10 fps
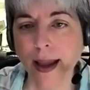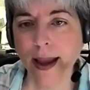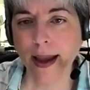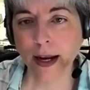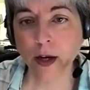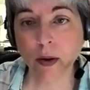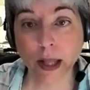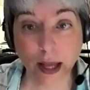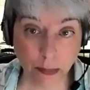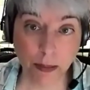And I know a
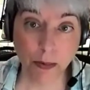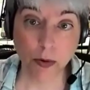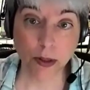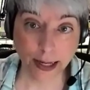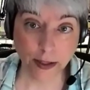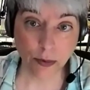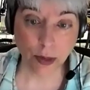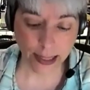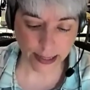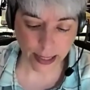lot of people who like to
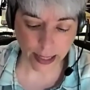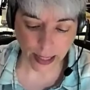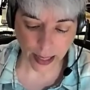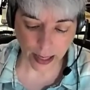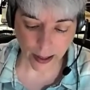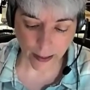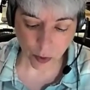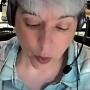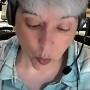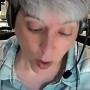write, um,
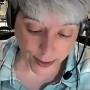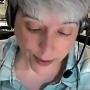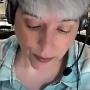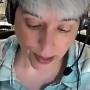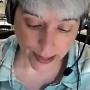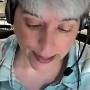who want to write,